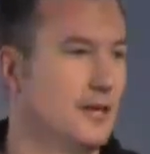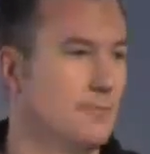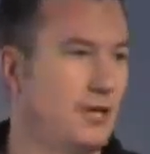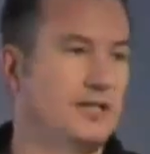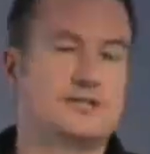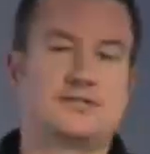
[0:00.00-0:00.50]

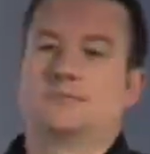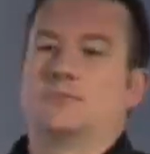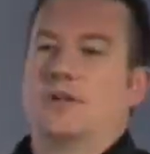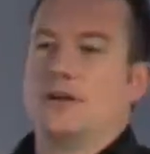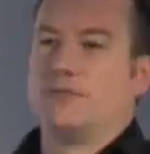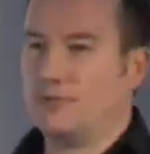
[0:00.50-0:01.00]
Because
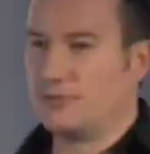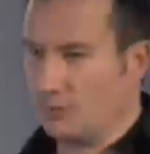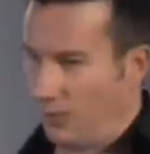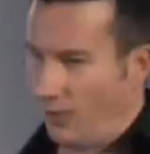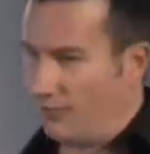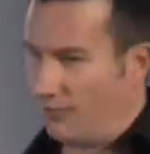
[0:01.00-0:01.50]
whenever we've
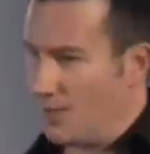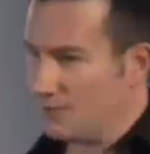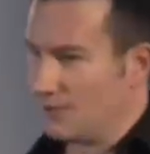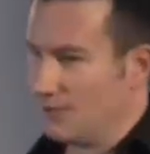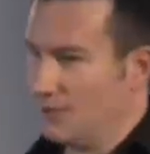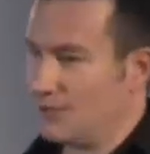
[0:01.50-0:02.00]
deployed a farm
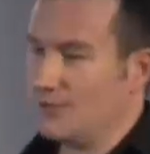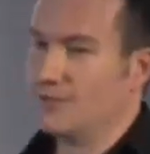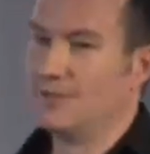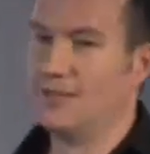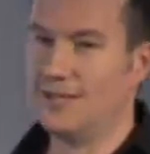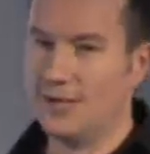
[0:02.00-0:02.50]
solution,
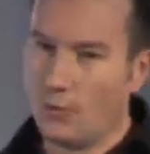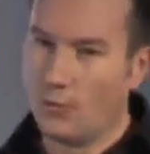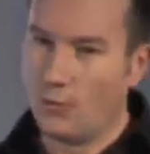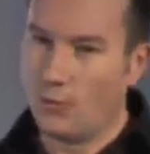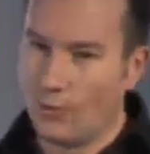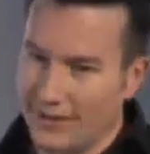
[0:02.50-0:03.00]

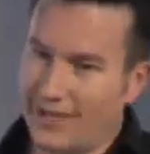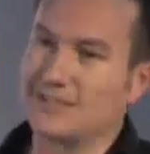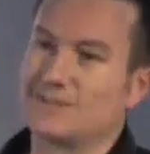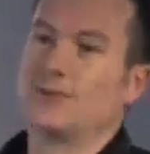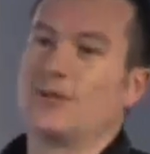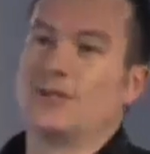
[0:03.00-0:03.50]
when the
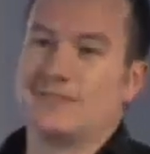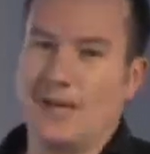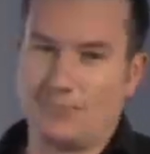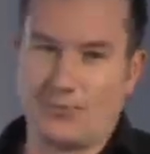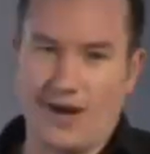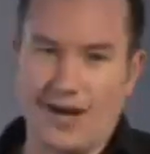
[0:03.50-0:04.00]
customer goes to
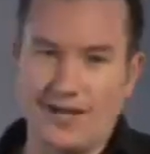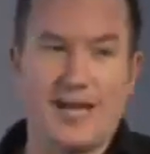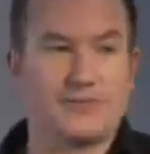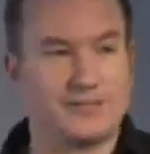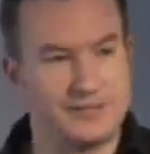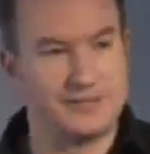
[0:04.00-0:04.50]
upgrade, they
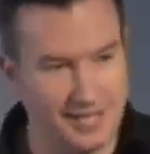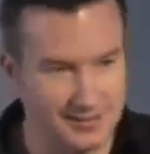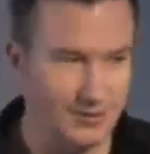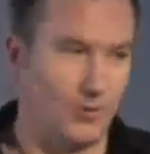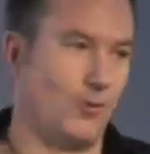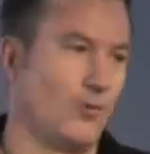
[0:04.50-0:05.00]
have to
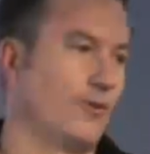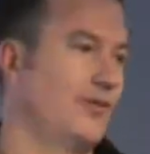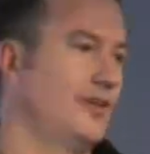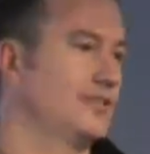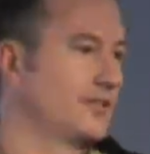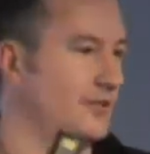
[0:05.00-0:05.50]
test all of
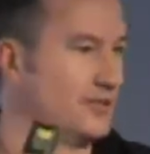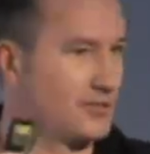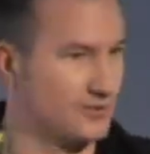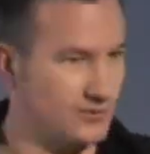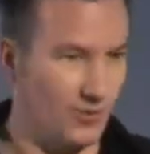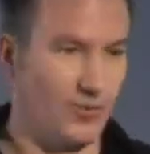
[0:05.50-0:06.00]
these
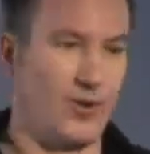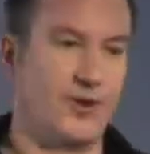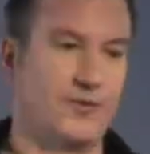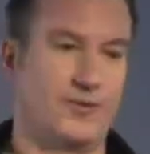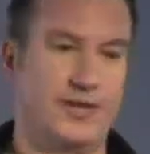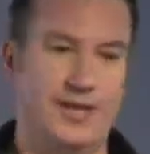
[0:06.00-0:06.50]
solutions all
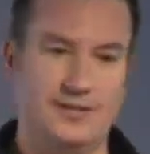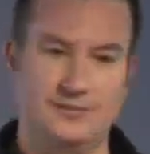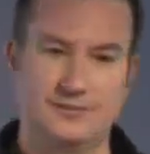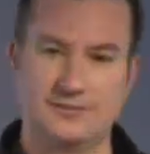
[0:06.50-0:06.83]
over again.